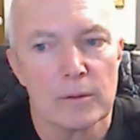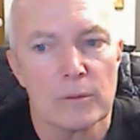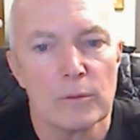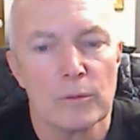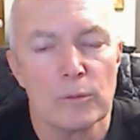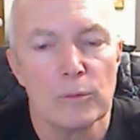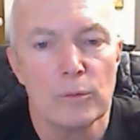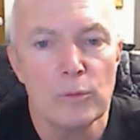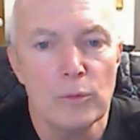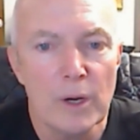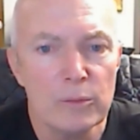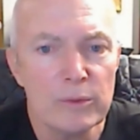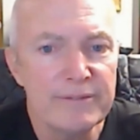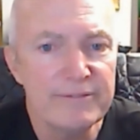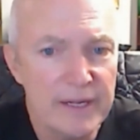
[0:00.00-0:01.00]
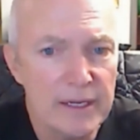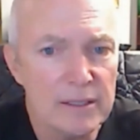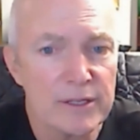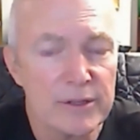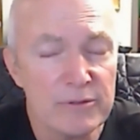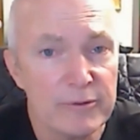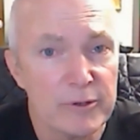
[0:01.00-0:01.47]
What we found
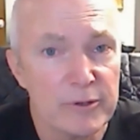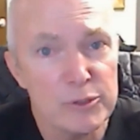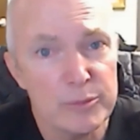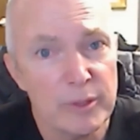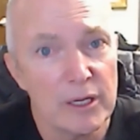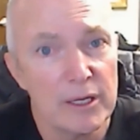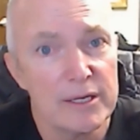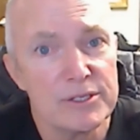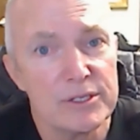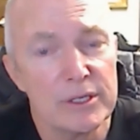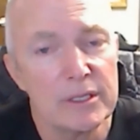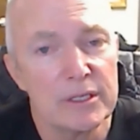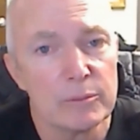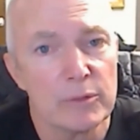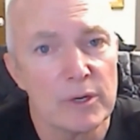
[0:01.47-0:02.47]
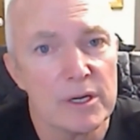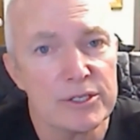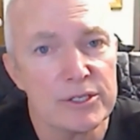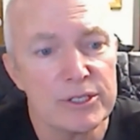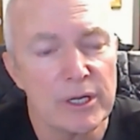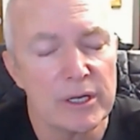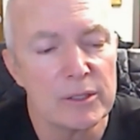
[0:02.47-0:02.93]
in the first place in the NBRST
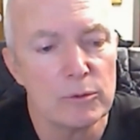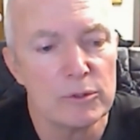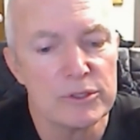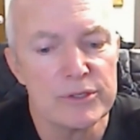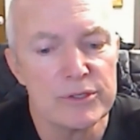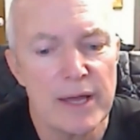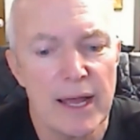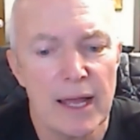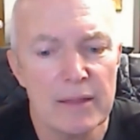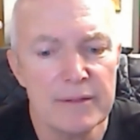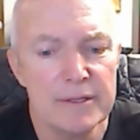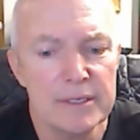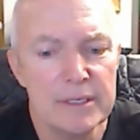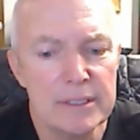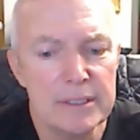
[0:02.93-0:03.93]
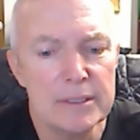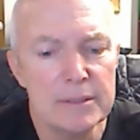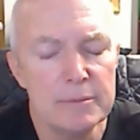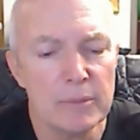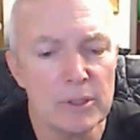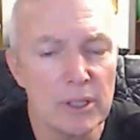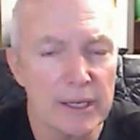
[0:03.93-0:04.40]
study was that the
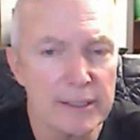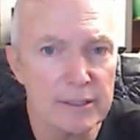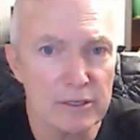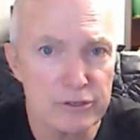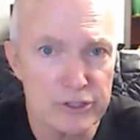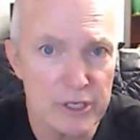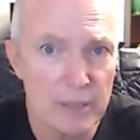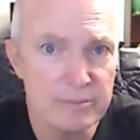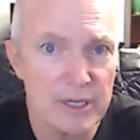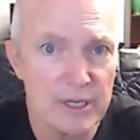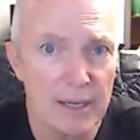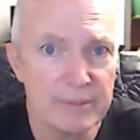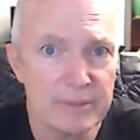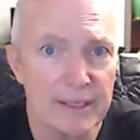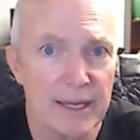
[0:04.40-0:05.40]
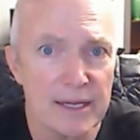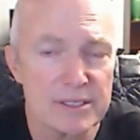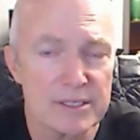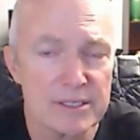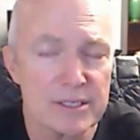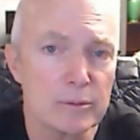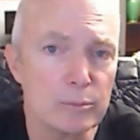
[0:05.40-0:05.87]
molecular subtyping
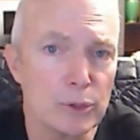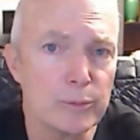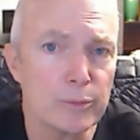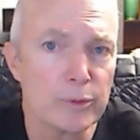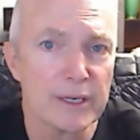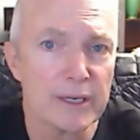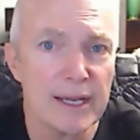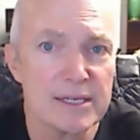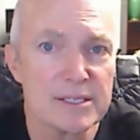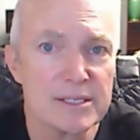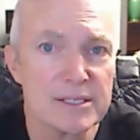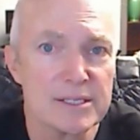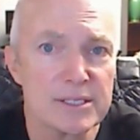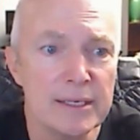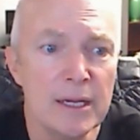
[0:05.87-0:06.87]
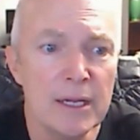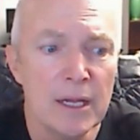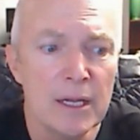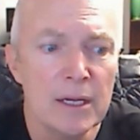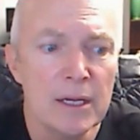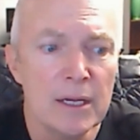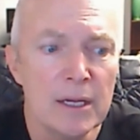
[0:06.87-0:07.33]
assay, the BluePrint assay,
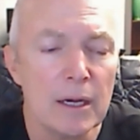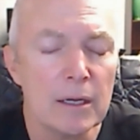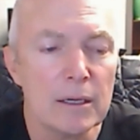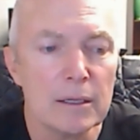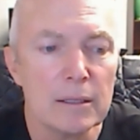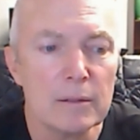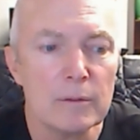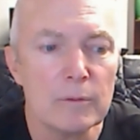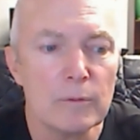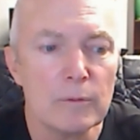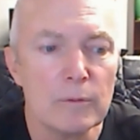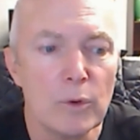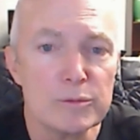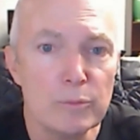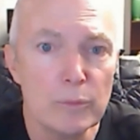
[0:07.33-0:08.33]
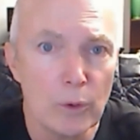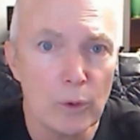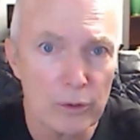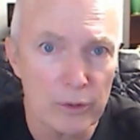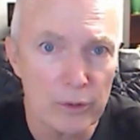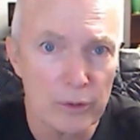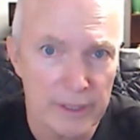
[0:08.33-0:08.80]
was
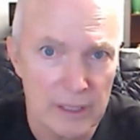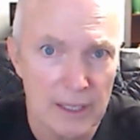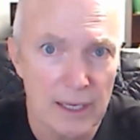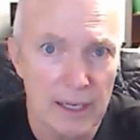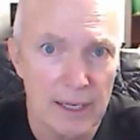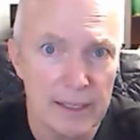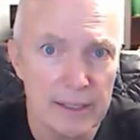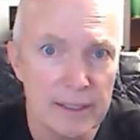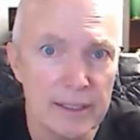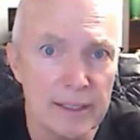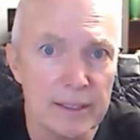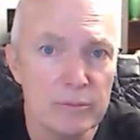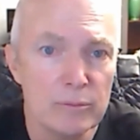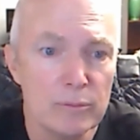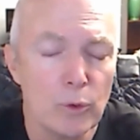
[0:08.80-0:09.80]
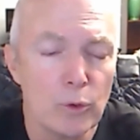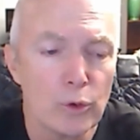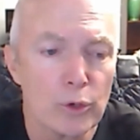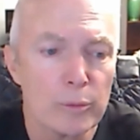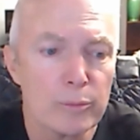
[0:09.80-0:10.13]
more in line and more